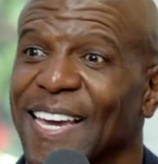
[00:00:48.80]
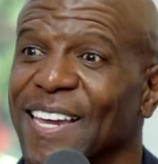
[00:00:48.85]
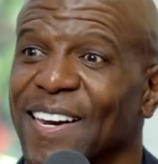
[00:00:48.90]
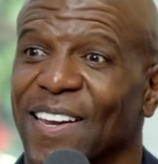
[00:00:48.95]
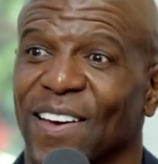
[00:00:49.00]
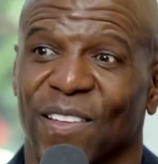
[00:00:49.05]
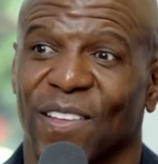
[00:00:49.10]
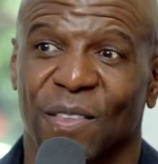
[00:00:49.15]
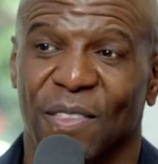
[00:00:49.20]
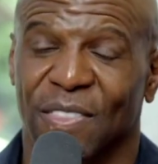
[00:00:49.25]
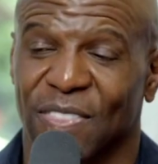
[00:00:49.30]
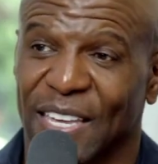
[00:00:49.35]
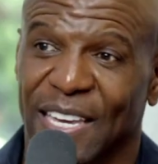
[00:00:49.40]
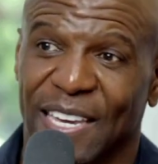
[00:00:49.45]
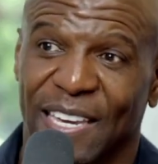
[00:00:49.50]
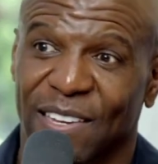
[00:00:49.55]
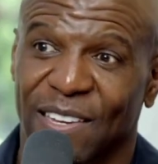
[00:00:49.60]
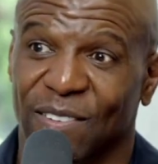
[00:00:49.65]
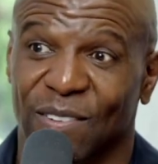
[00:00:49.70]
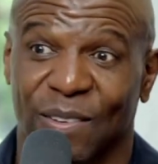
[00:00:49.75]
and other
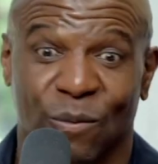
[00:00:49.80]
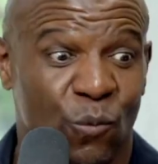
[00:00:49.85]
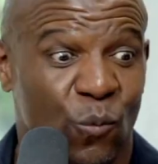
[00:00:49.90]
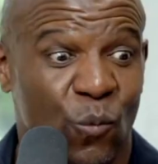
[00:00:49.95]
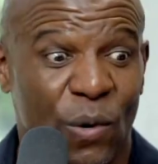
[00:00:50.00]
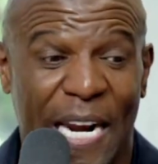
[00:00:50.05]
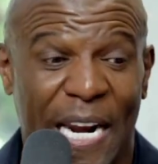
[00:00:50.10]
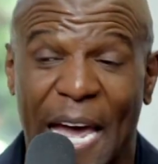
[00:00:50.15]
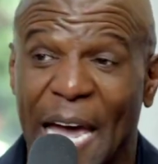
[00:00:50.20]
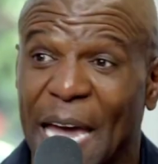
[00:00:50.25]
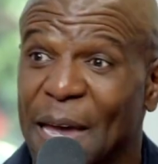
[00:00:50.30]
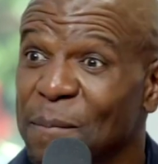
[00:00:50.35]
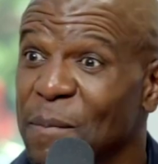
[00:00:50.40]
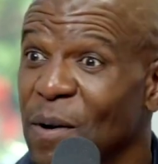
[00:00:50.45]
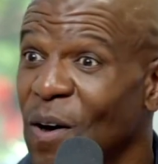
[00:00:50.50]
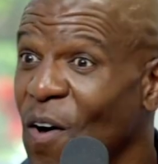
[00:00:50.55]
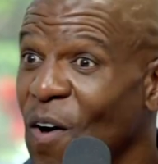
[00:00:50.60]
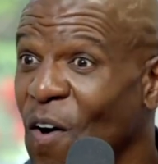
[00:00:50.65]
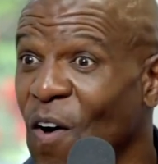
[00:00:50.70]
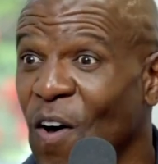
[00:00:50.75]
things when I
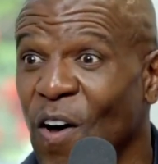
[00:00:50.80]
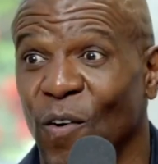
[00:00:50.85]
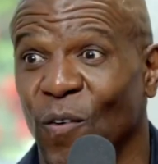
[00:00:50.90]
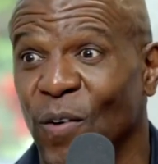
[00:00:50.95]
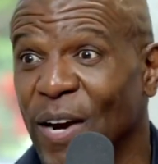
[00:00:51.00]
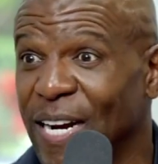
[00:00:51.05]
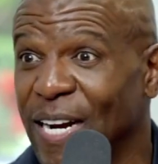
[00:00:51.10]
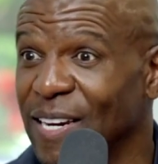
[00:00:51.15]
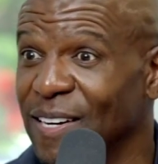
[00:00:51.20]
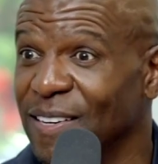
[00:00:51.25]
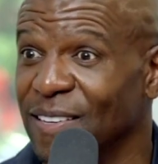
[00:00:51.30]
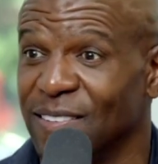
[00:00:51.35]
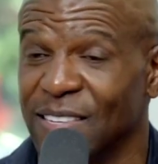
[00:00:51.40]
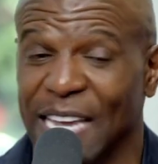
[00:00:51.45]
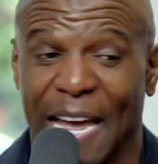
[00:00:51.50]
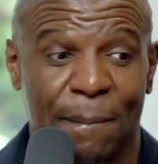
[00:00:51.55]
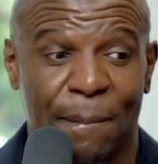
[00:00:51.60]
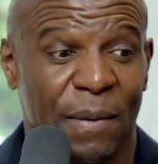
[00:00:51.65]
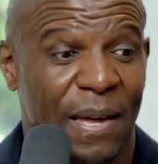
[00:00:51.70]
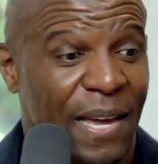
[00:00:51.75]
am already this
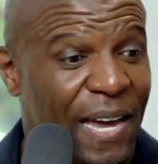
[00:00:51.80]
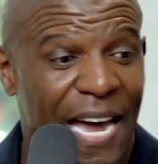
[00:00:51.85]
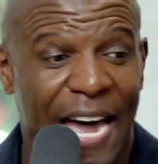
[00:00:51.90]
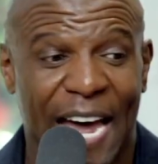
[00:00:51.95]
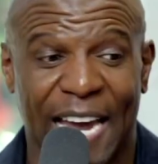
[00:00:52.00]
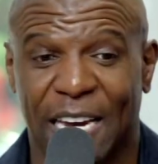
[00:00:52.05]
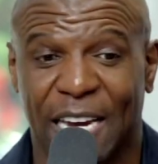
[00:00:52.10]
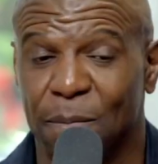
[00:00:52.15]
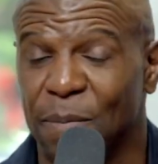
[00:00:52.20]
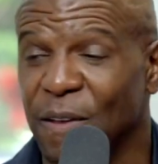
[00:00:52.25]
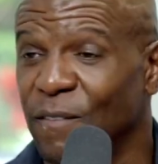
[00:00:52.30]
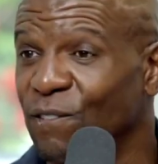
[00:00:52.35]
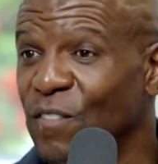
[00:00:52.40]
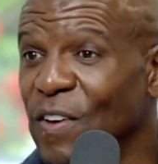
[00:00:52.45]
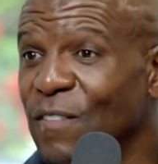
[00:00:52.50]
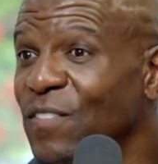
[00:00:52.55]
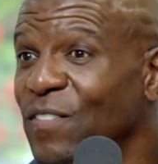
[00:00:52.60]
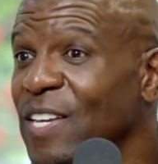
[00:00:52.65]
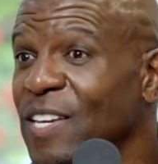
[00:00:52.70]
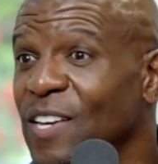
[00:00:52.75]
I'm I could be
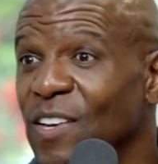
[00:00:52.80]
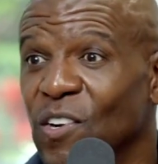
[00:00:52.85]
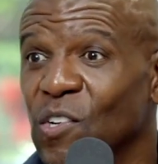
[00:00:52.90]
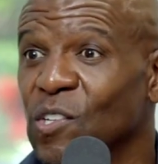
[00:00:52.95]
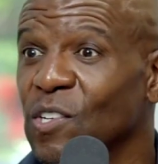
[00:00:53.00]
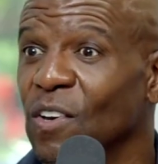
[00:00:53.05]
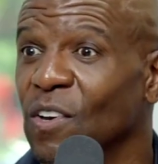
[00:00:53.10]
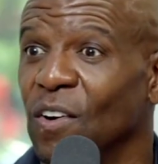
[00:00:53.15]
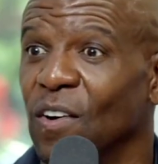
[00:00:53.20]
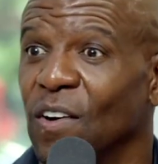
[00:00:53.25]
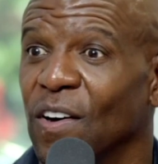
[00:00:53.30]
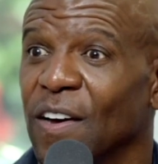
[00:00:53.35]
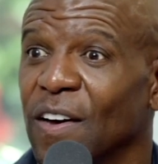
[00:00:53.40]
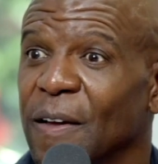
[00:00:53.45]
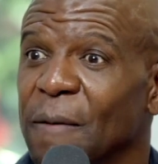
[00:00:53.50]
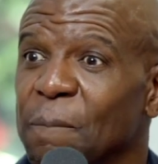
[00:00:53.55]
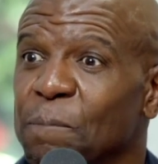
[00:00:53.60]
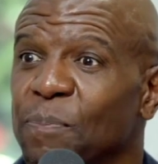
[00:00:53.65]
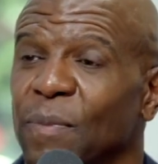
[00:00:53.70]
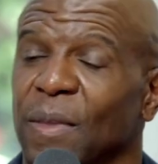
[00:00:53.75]
50 years
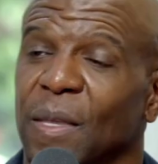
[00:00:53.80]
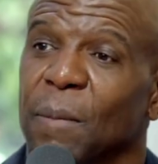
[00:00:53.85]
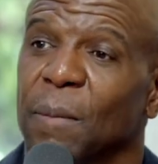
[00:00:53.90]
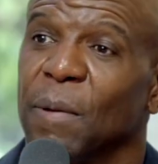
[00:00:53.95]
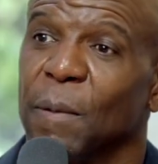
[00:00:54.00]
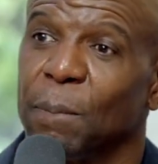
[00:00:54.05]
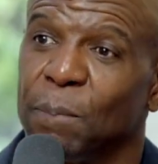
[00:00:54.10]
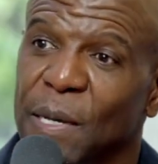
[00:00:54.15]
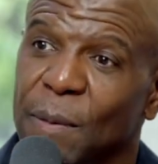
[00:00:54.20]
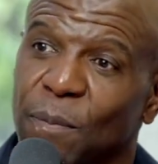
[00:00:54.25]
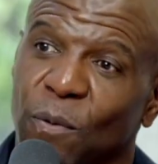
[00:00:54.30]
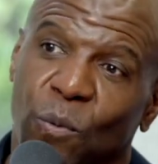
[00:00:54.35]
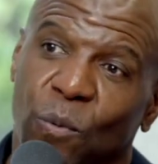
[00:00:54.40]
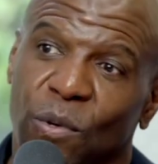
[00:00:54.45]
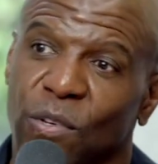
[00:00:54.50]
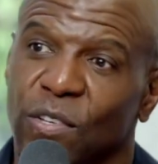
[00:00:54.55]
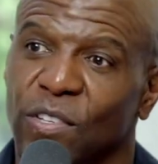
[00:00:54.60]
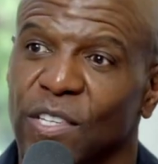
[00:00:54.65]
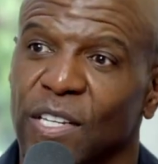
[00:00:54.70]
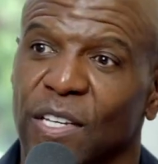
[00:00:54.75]
gone but people
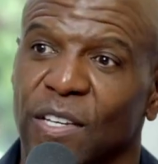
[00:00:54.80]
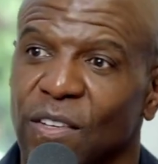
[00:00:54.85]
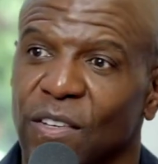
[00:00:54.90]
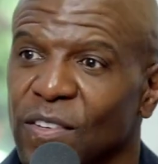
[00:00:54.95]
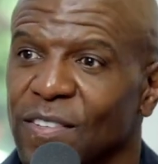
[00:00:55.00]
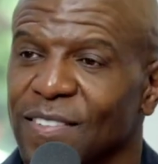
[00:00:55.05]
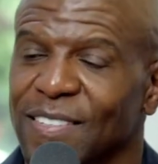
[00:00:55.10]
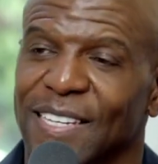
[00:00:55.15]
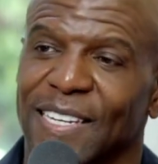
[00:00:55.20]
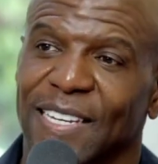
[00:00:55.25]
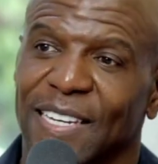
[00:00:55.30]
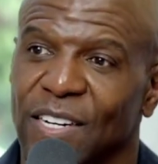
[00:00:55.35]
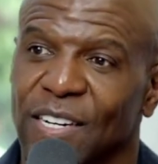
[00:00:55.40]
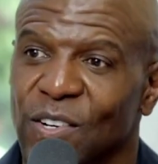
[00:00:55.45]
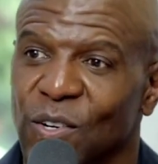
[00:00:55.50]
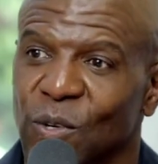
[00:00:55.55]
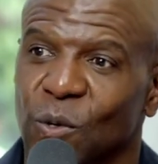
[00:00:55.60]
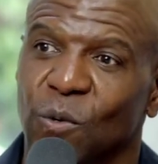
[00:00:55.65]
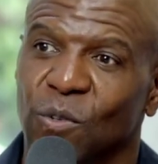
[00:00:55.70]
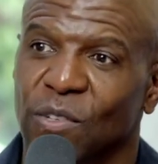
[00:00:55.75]
will still see a
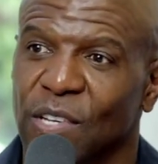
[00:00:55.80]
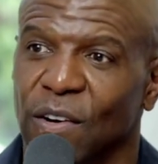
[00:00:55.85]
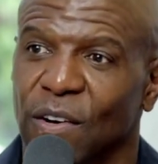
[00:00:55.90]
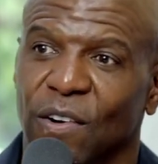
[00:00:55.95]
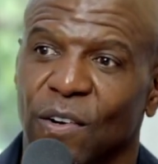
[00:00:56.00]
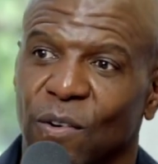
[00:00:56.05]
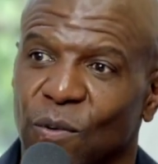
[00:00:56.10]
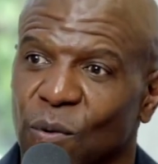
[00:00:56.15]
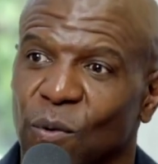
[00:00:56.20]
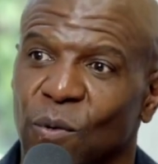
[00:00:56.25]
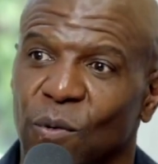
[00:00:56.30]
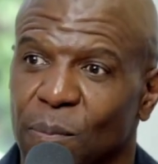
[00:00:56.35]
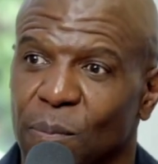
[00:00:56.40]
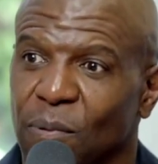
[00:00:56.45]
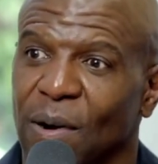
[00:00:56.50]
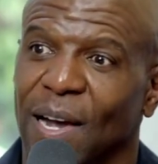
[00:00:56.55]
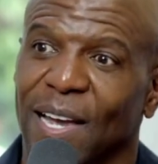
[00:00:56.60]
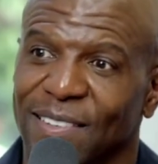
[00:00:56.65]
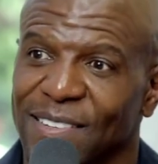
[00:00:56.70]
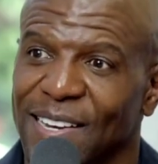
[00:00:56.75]
new Terry Crews
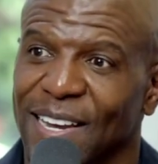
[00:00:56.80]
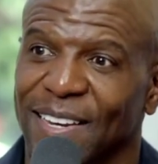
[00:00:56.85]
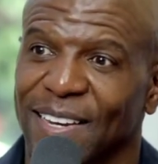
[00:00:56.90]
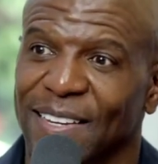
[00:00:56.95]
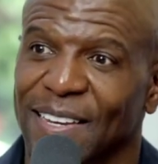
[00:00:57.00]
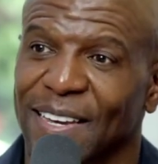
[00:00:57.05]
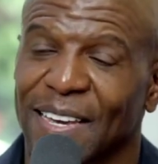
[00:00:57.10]
project